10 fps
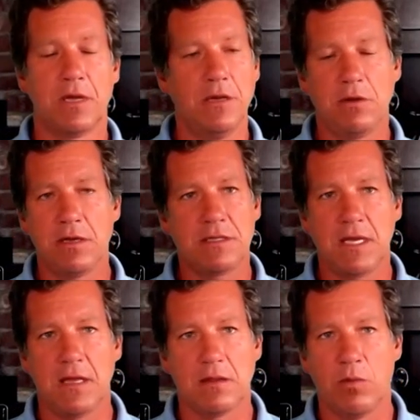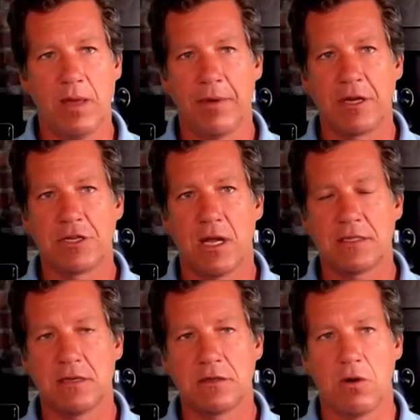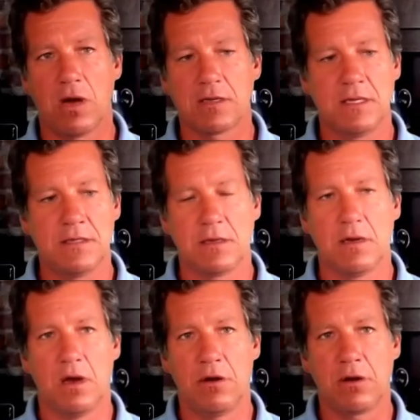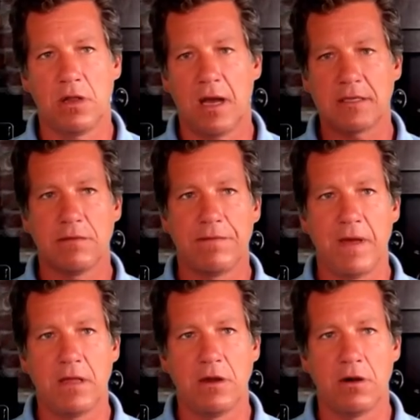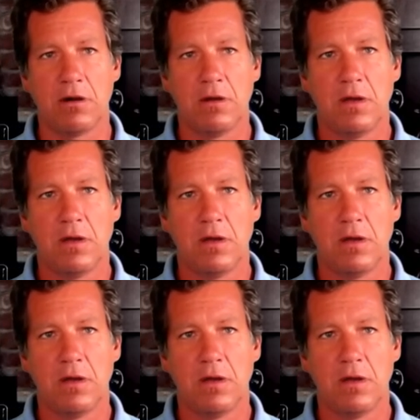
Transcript: And you can see it the way Mike Johnson talks. He's an utter colossal failure